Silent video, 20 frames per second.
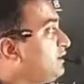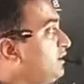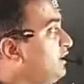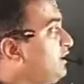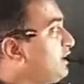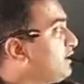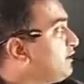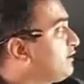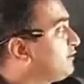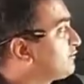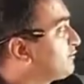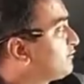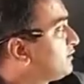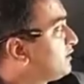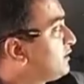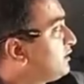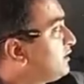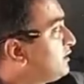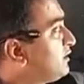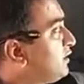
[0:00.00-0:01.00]

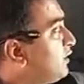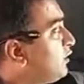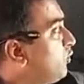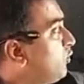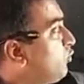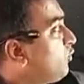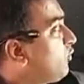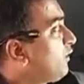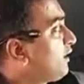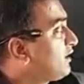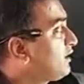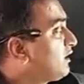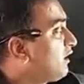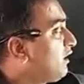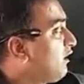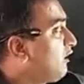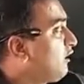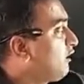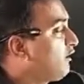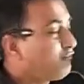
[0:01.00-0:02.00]
If
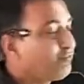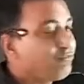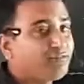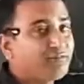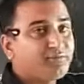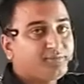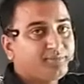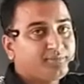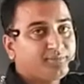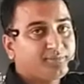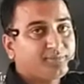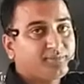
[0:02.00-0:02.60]
one of